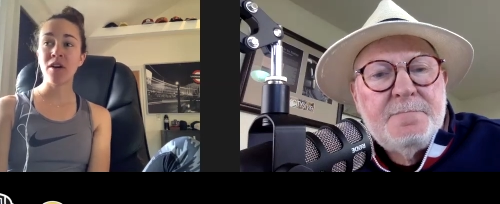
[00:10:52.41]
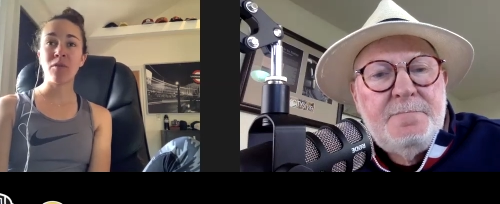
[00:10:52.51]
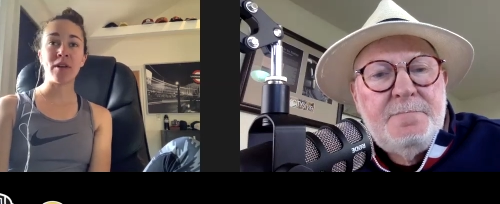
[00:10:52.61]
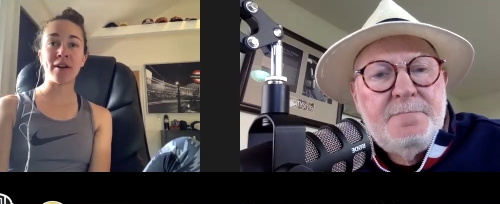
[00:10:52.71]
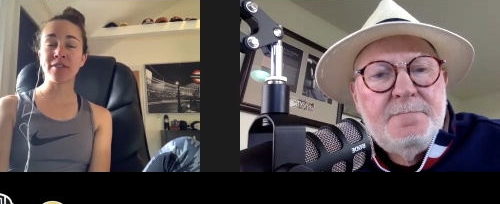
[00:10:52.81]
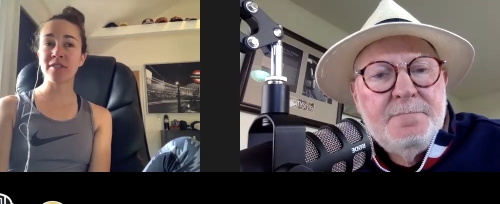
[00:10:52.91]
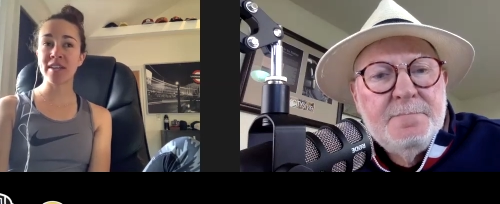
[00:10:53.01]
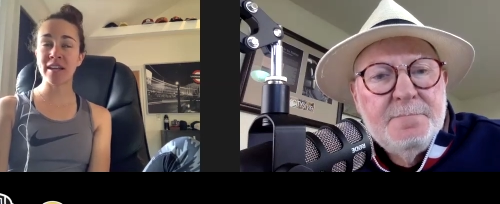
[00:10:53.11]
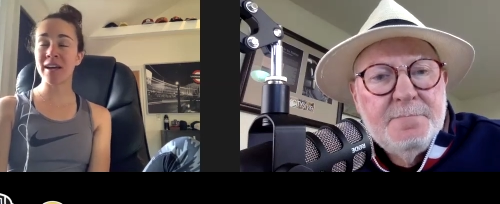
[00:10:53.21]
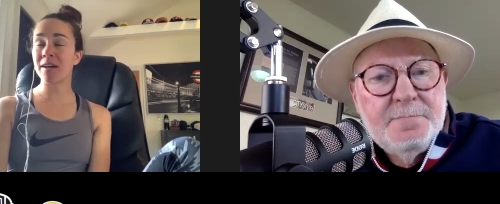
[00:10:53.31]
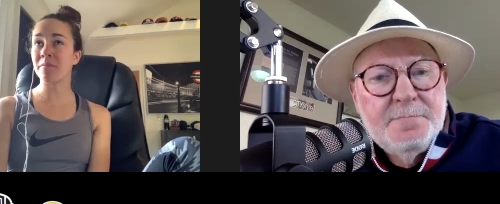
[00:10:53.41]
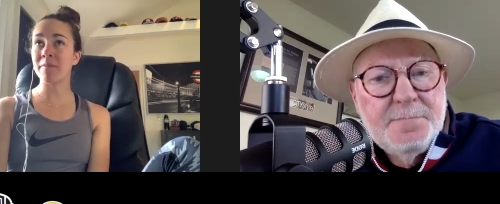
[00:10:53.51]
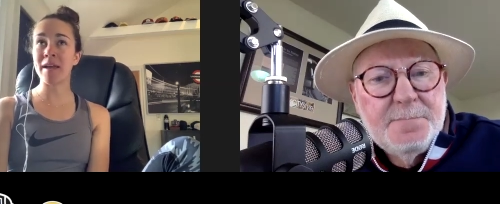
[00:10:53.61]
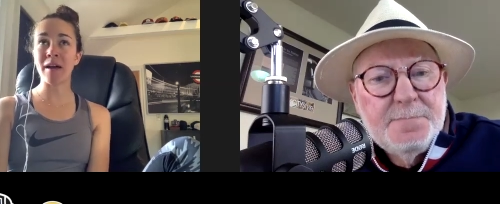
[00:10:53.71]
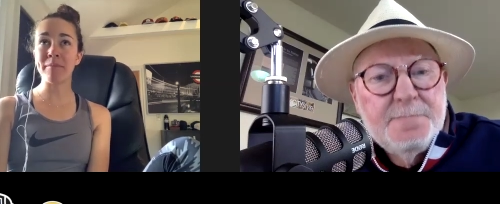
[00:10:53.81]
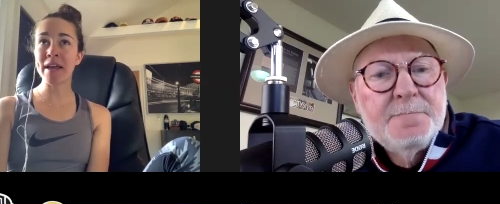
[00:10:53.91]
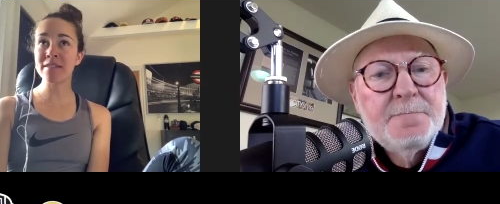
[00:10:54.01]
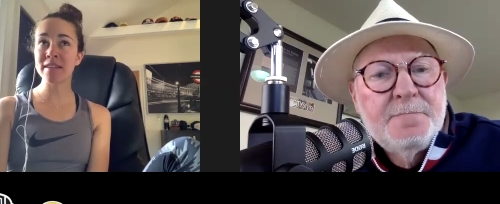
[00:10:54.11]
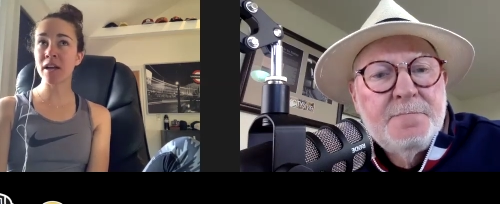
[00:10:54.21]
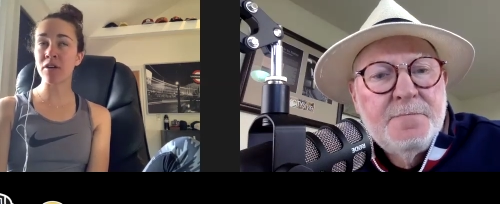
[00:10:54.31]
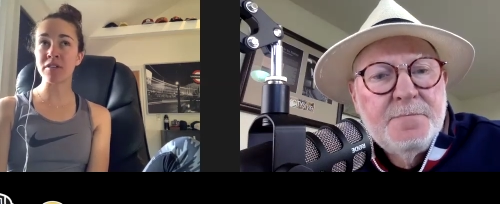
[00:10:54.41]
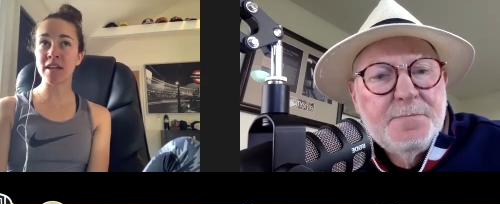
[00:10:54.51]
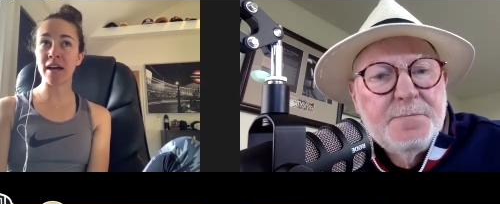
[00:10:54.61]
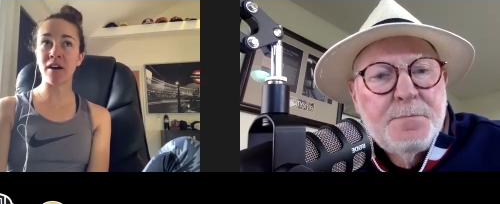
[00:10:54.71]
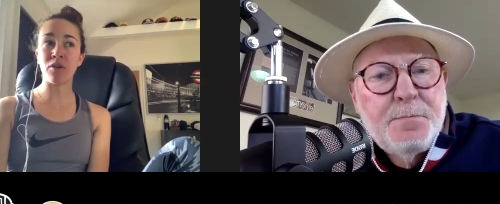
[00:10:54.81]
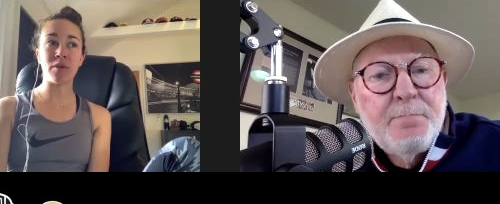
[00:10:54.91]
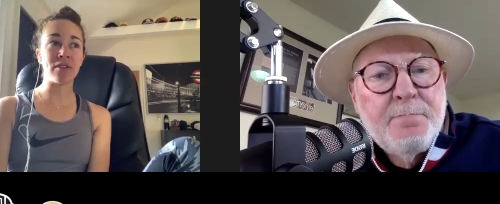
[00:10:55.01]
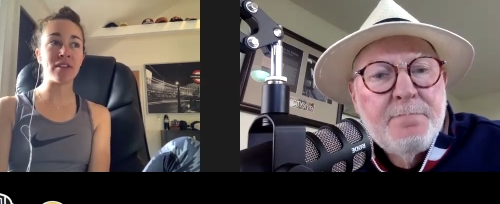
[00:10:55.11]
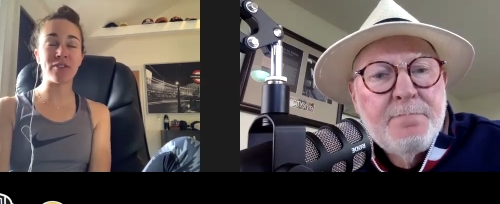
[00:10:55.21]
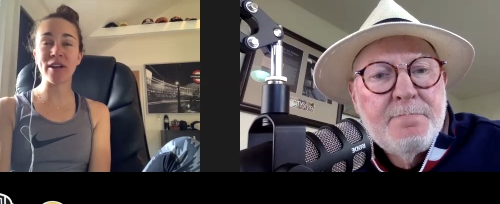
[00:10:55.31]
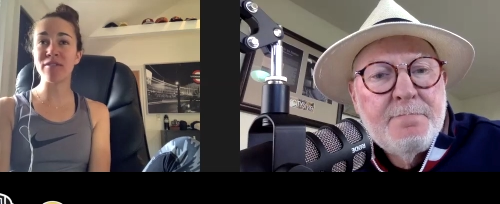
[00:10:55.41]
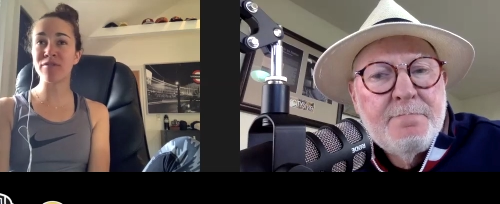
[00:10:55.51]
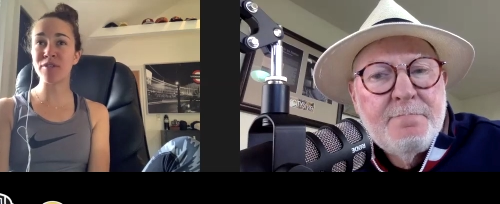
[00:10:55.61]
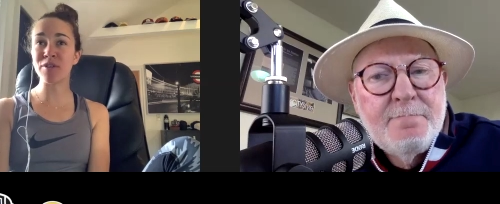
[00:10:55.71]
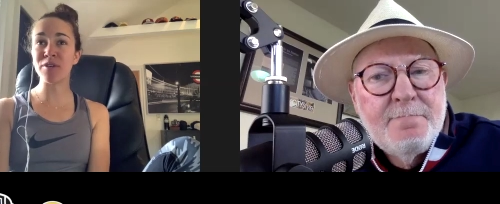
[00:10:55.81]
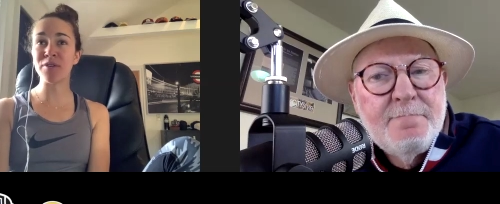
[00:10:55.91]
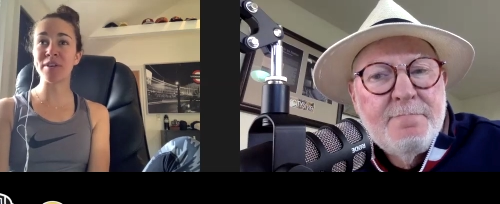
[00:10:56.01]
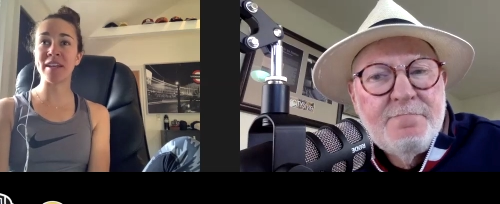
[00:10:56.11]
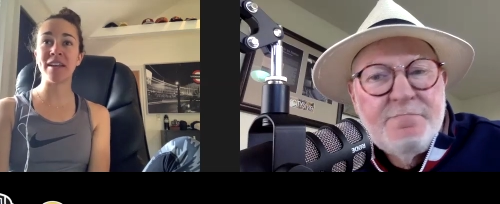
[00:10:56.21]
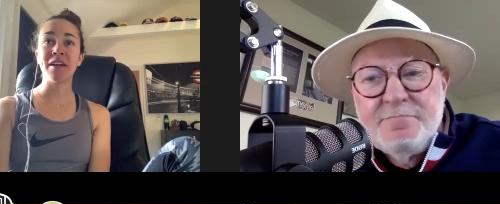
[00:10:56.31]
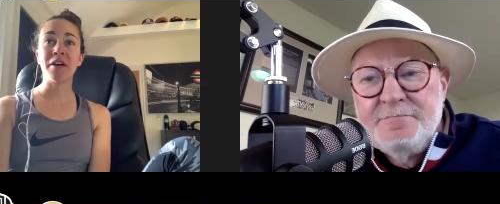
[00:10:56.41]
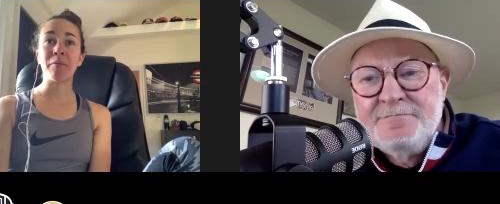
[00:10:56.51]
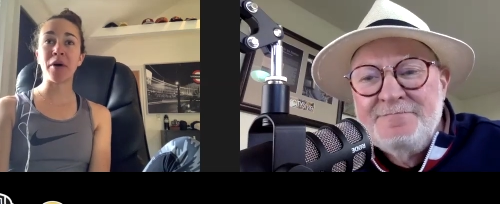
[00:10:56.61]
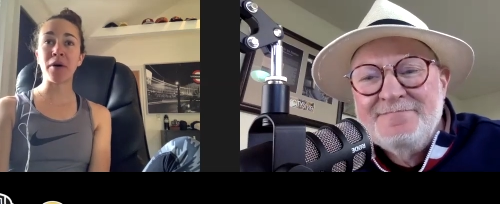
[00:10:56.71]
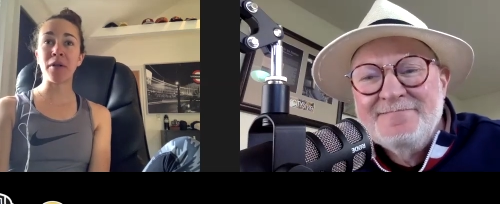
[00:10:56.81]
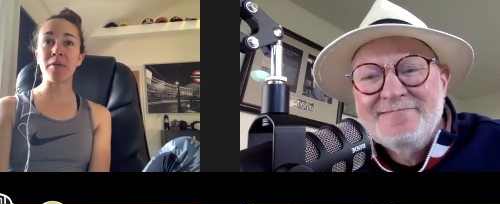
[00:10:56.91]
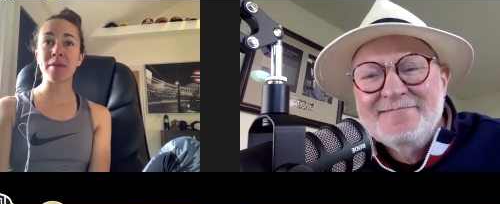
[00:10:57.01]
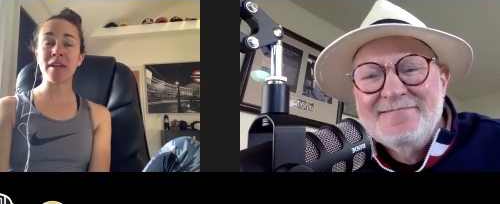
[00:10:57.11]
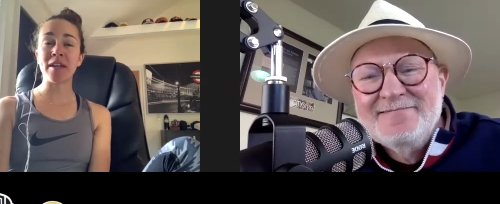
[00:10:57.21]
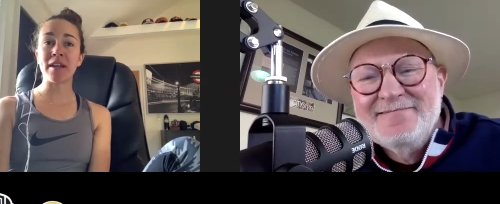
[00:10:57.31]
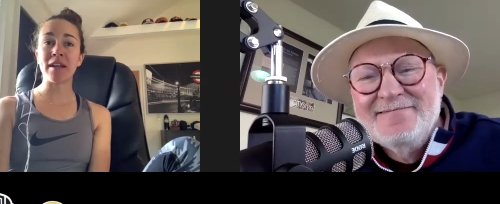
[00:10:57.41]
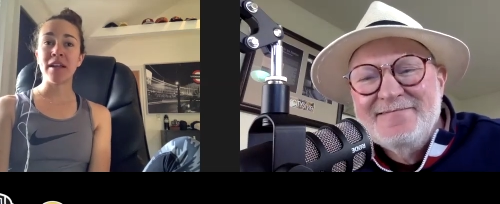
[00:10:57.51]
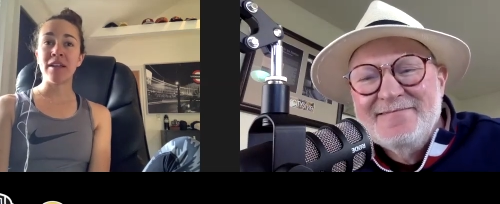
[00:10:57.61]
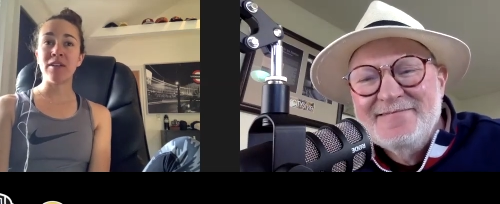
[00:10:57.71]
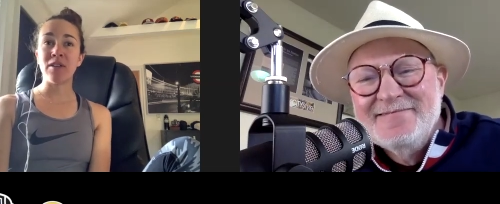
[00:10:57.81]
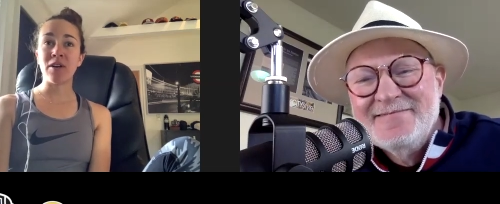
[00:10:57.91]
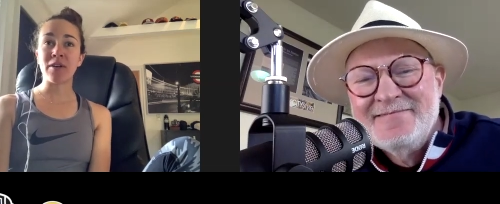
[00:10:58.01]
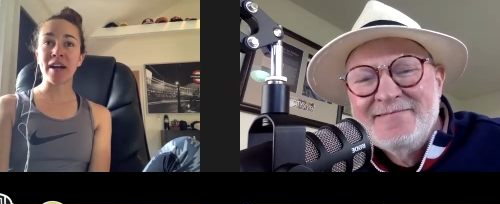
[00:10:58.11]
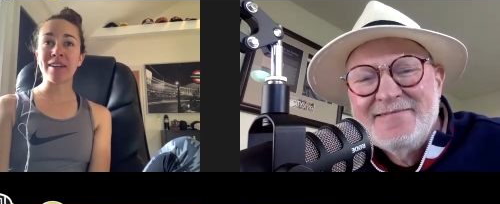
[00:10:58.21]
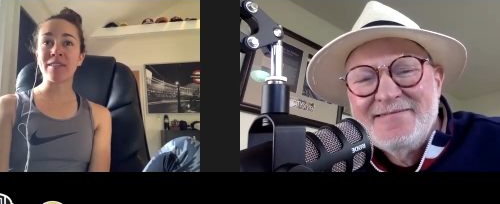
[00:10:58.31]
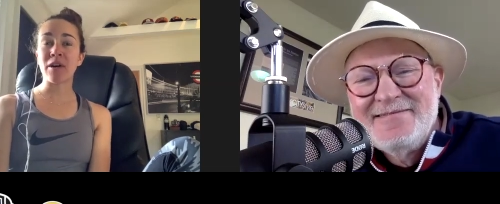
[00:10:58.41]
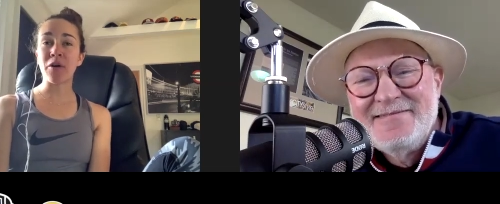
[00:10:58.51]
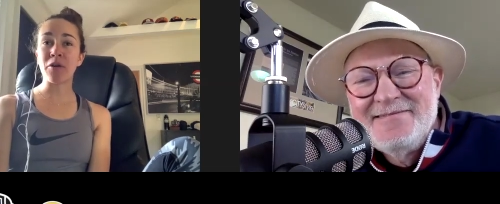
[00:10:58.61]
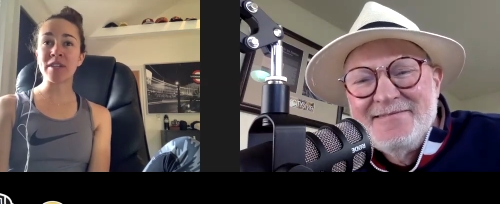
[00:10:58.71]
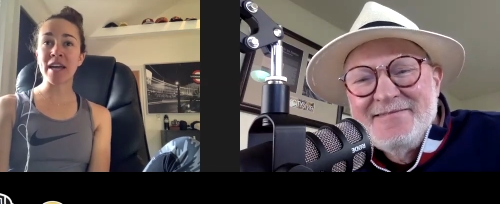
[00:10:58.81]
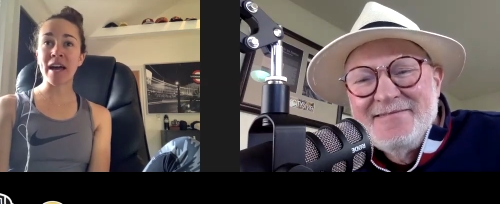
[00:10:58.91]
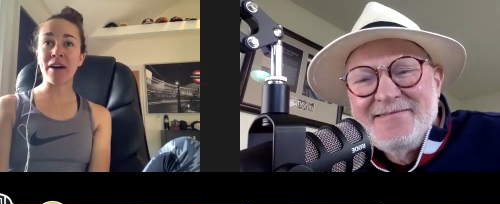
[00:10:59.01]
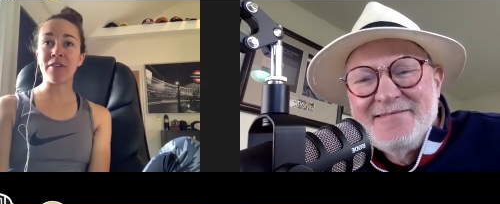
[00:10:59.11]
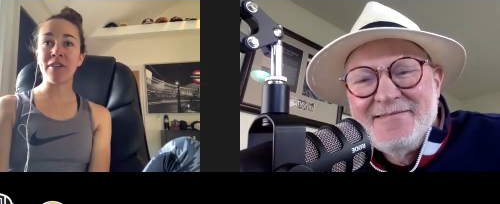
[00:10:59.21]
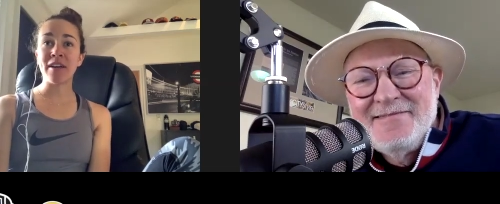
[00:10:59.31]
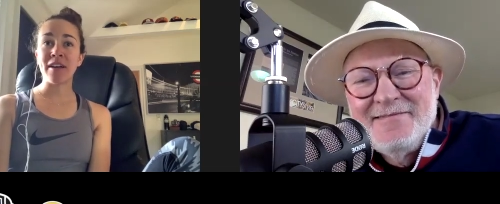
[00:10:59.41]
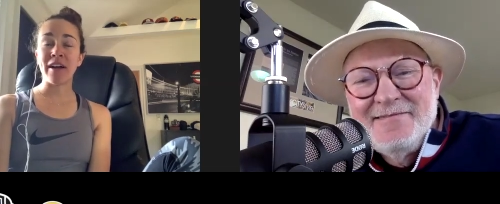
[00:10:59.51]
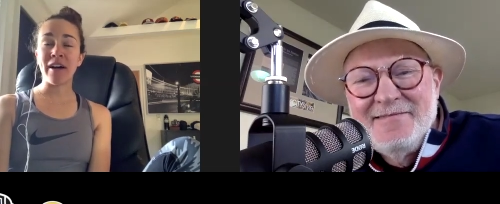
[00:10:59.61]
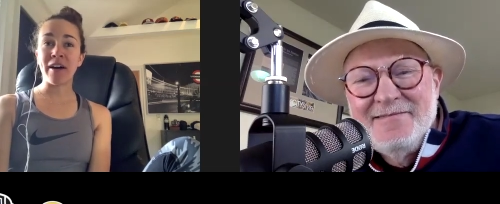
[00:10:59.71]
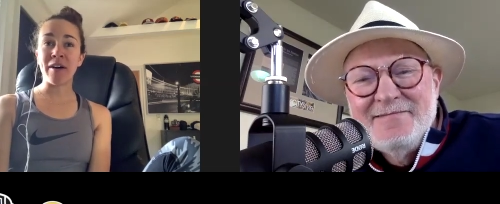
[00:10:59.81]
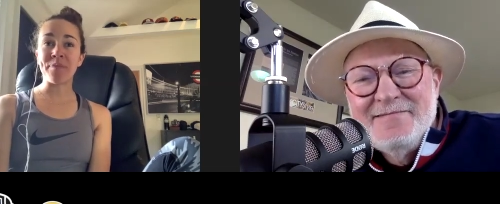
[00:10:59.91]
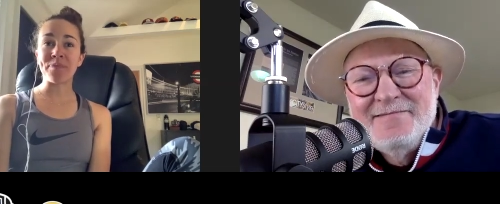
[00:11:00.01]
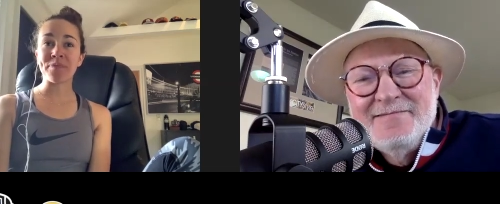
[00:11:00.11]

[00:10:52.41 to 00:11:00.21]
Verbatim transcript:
Speaker 1: We also stayed at an amazing hotel with great food, and Paolo being, you know, kind of the hometown um,